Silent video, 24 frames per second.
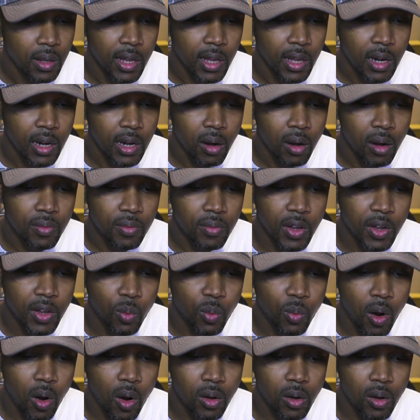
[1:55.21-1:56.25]
And all of their
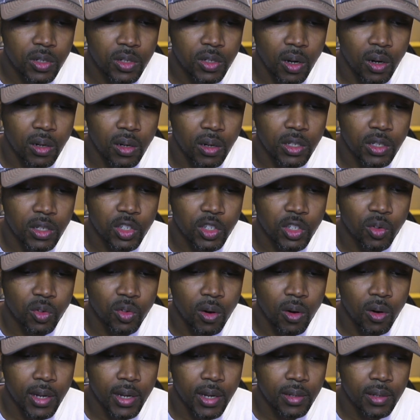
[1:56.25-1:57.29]
walls are
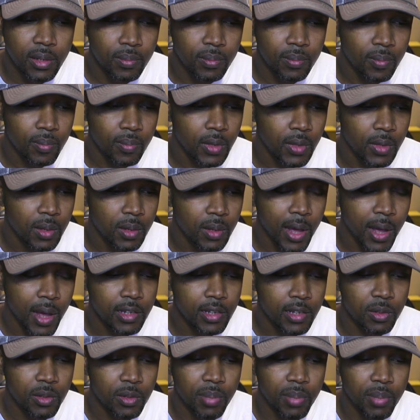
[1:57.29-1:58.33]
destroyed,
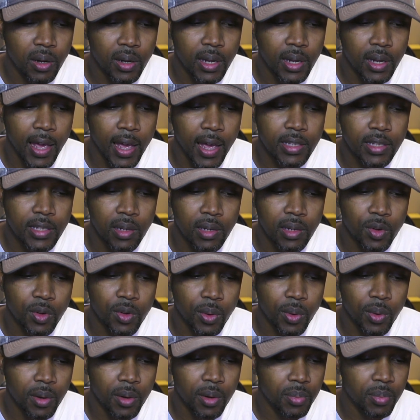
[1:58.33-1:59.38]
piles of beer cans
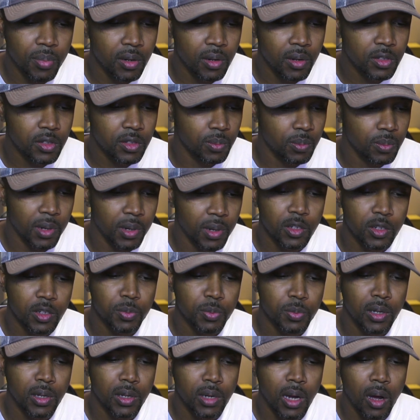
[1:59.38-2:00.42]
everywhere, beer
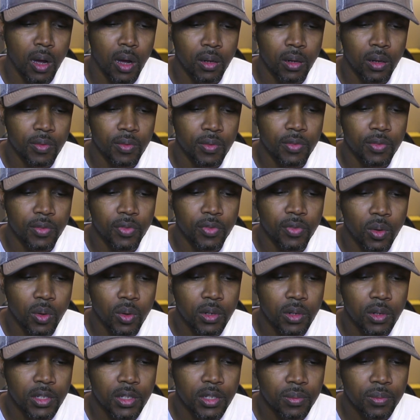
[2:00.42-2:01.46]
spilled all over the
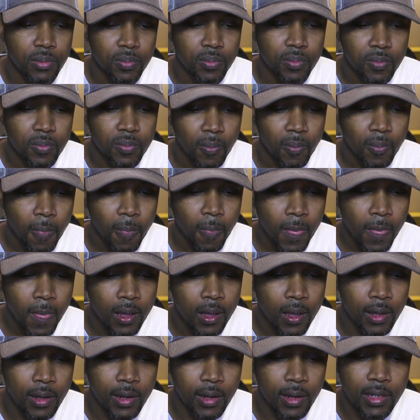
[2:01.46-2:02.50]
floors.
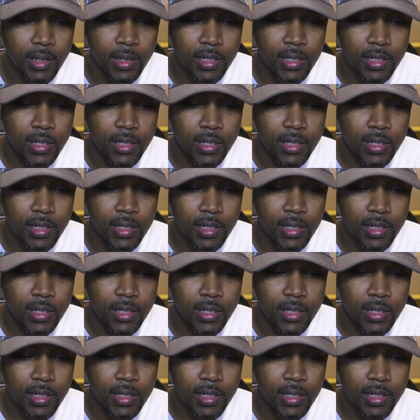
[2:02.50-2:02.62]
And